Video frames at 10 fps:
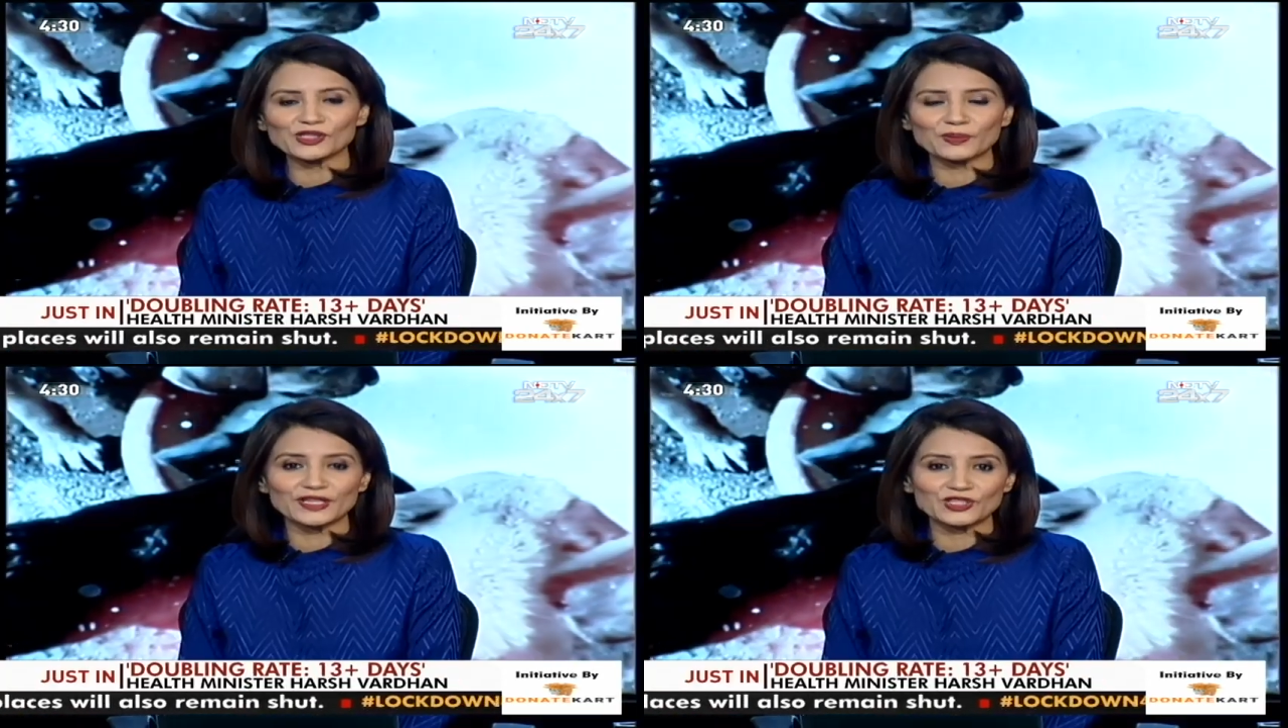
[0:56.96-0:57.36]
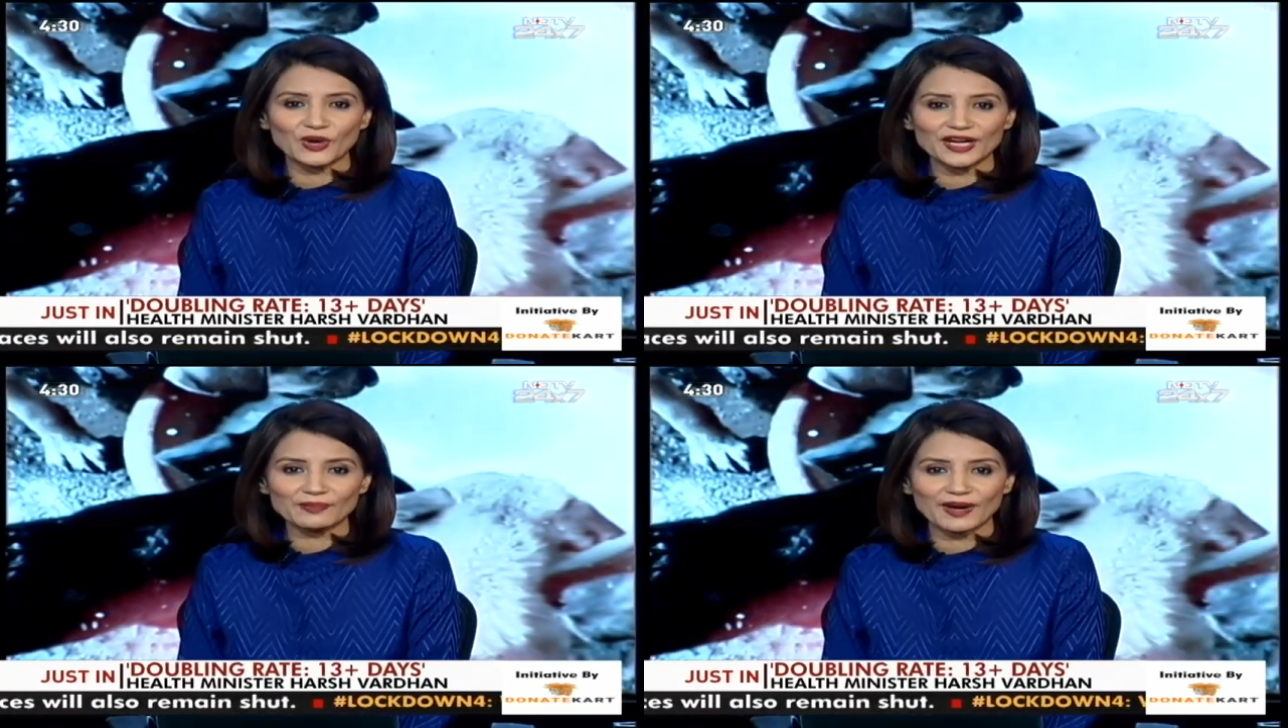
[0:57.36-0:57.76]
also be
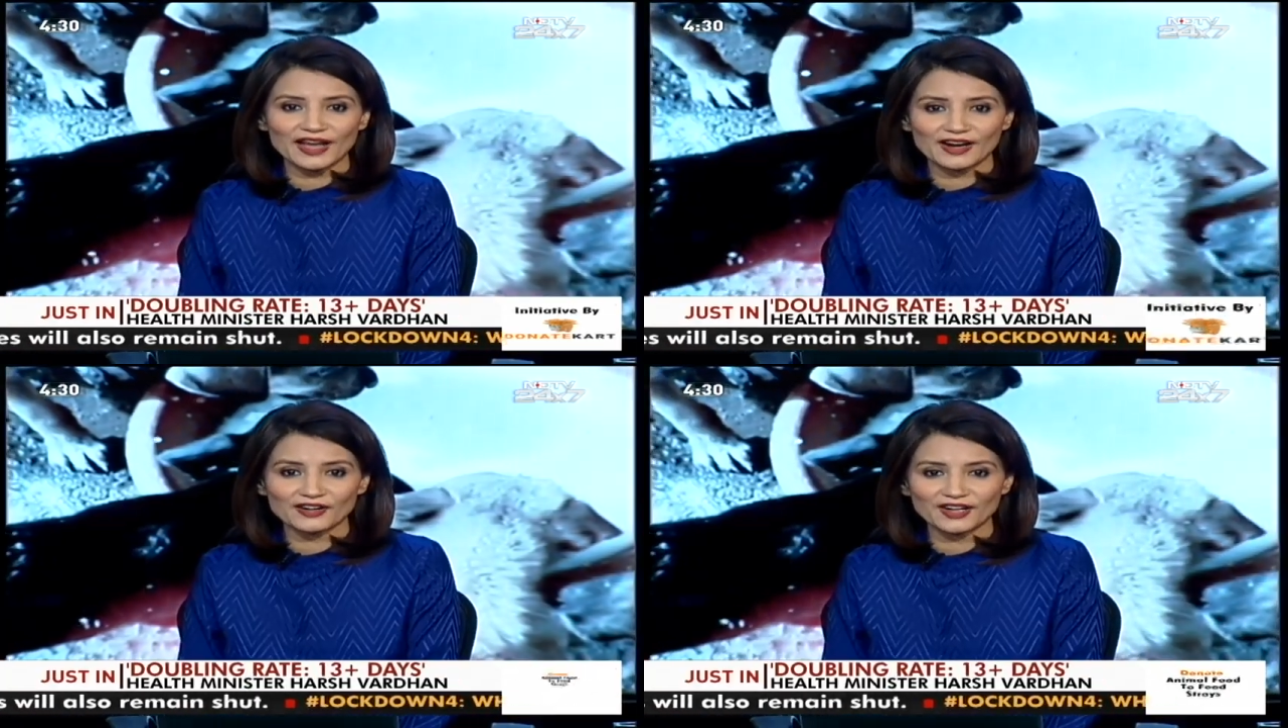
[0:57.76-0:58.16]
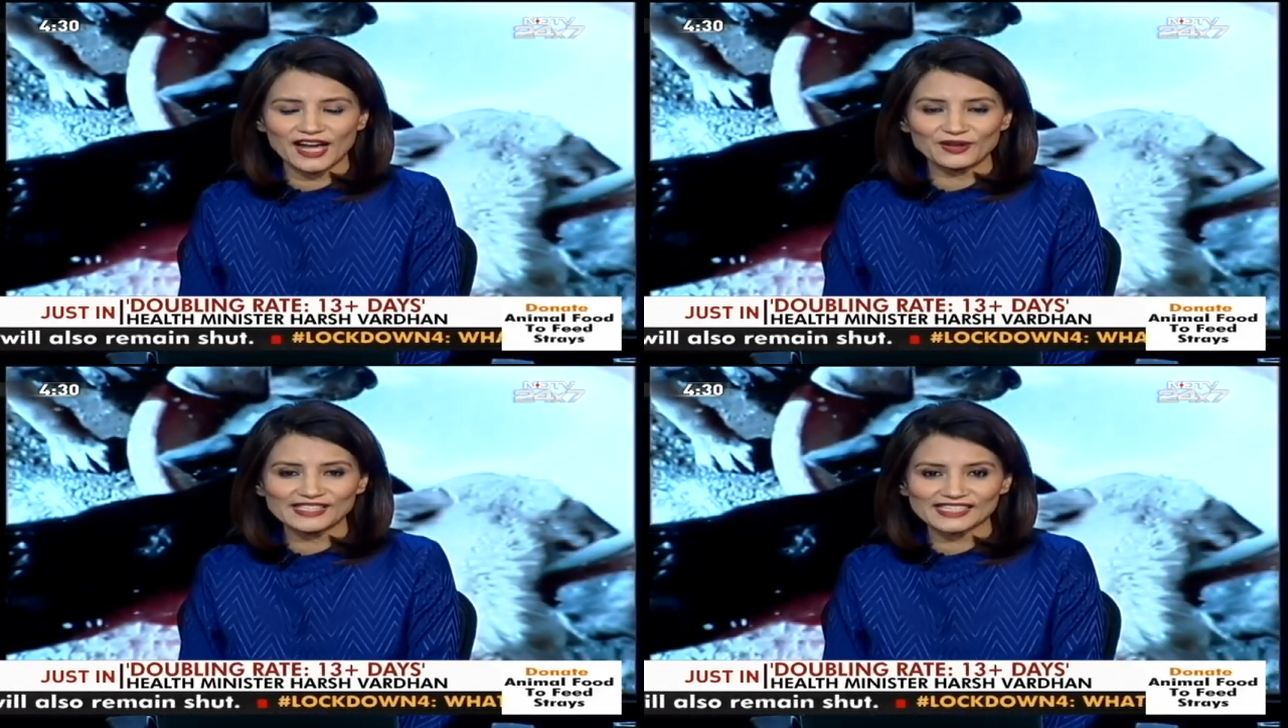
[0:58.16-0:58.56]
joined by a
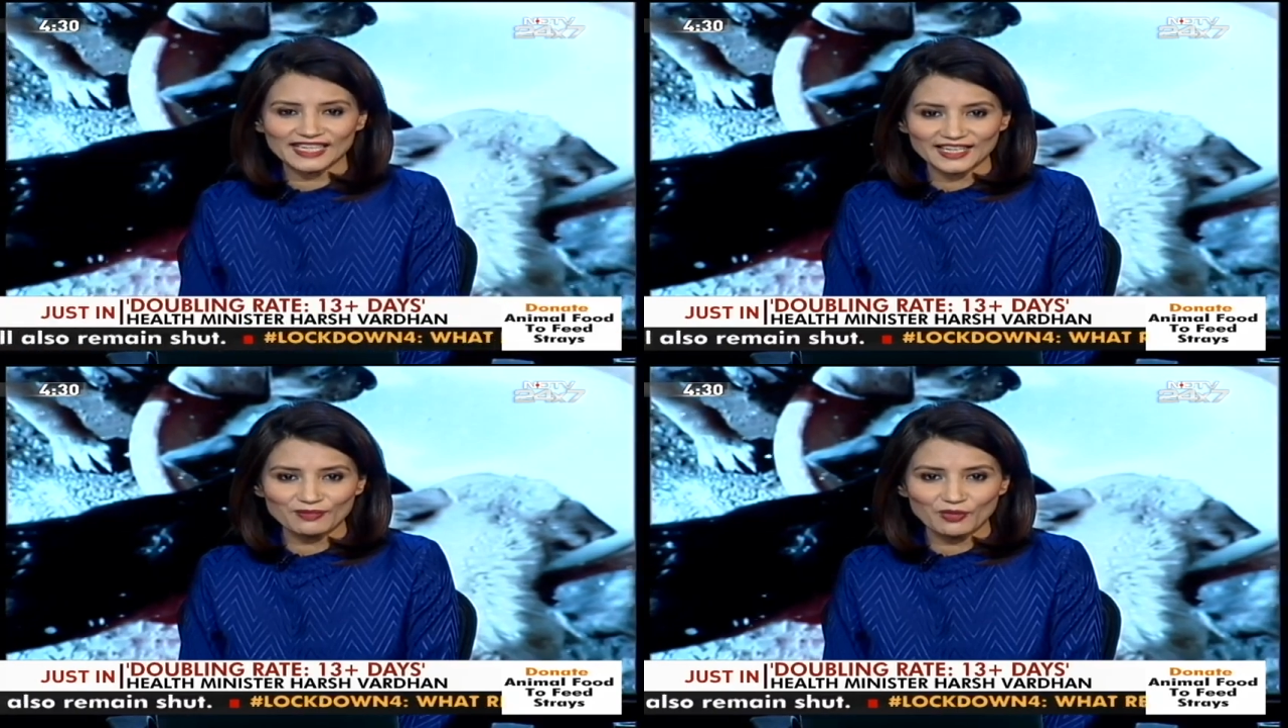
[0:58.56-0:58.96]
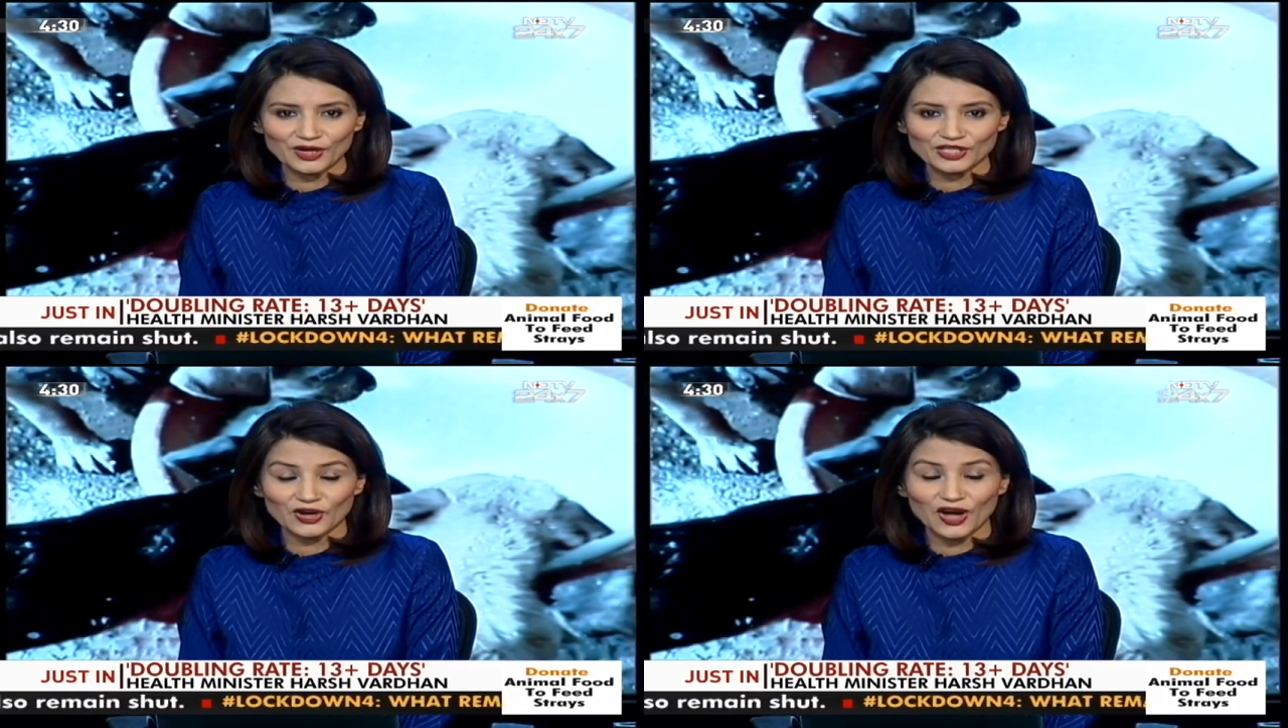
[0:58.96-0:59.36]
renowned singer, Mohit